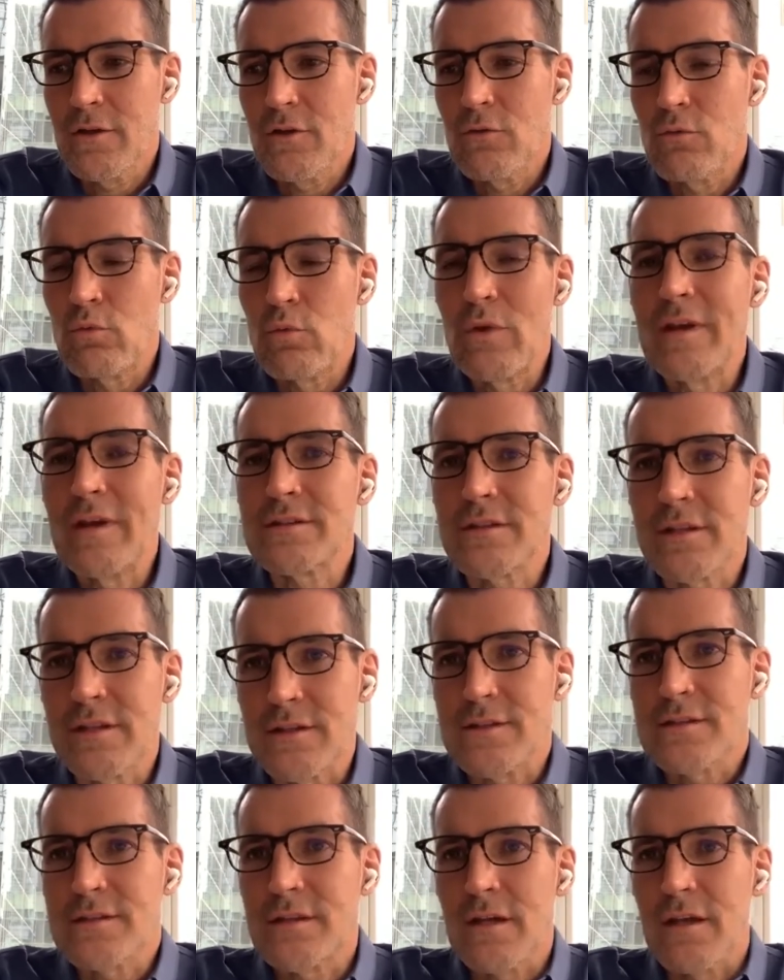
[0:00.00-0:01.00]

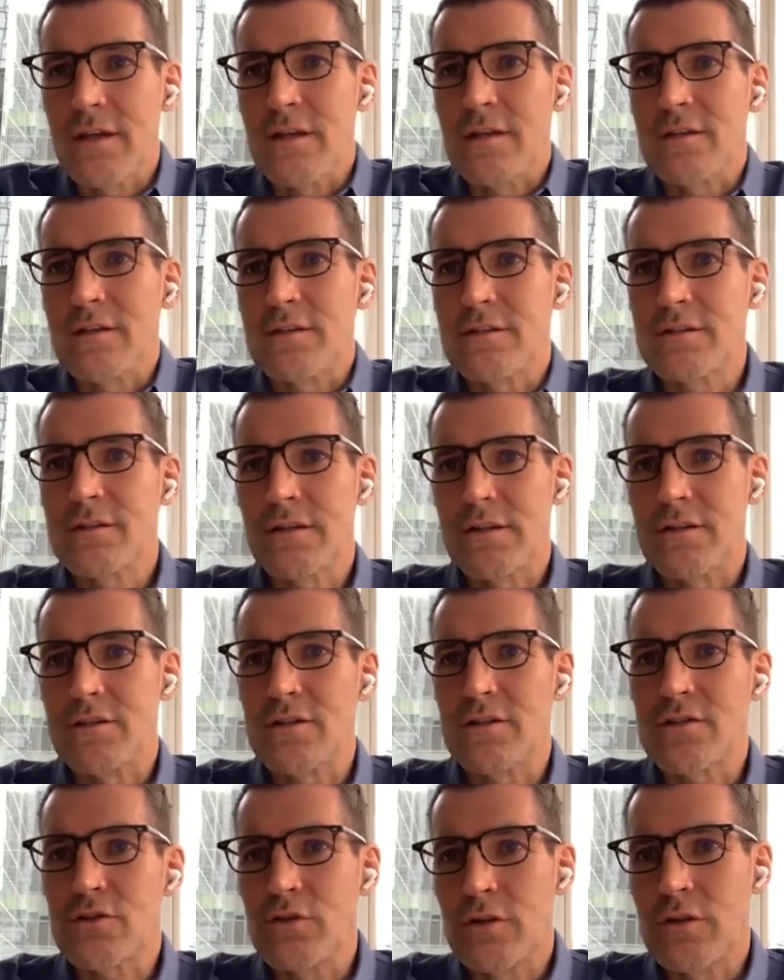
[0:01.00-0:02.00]
reasons to
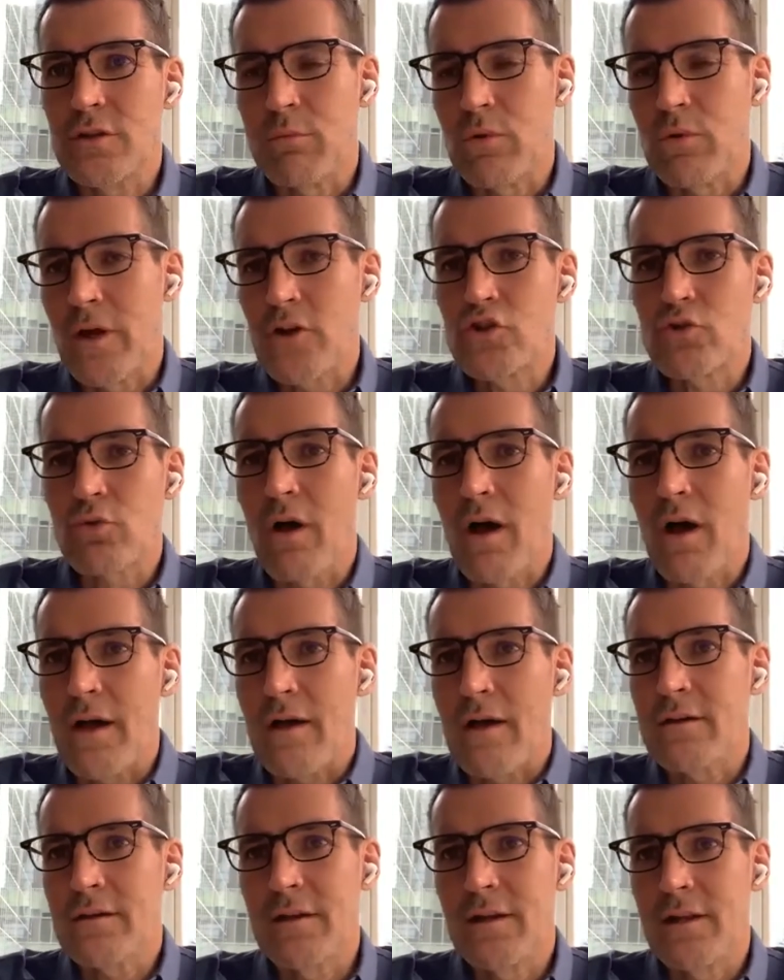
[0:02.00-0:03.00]
just do the blood
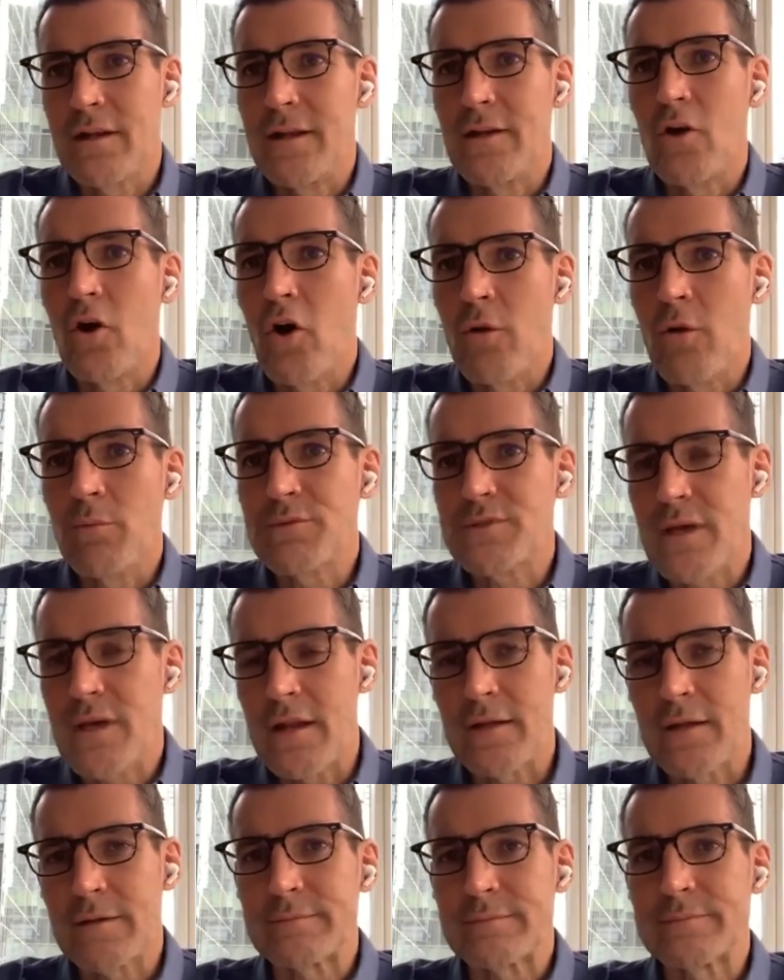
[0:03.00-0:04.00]
draw in an in-home setting.